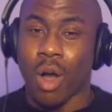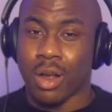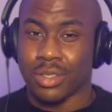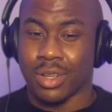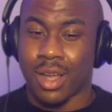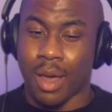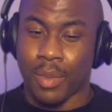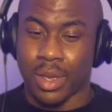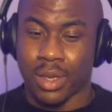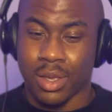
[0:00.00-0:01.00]
Walkers are
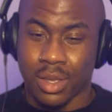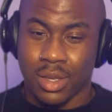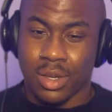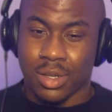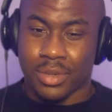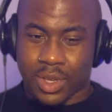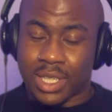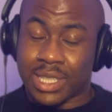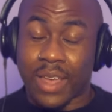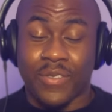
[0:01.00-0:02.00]
coming.
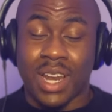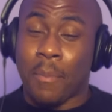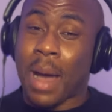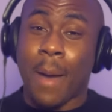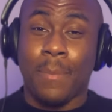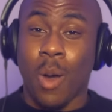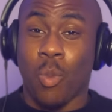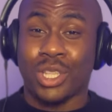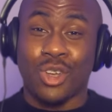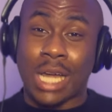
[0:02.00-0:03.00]
Because they finna pop up,
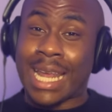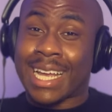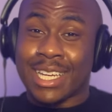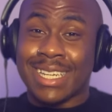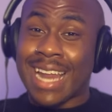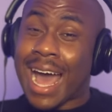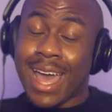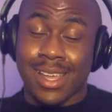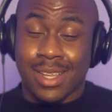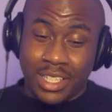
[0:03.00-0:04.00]
whether y'all like it or
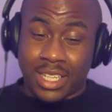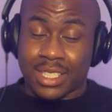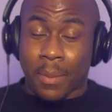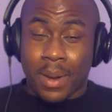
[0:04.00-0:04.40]
not, and just a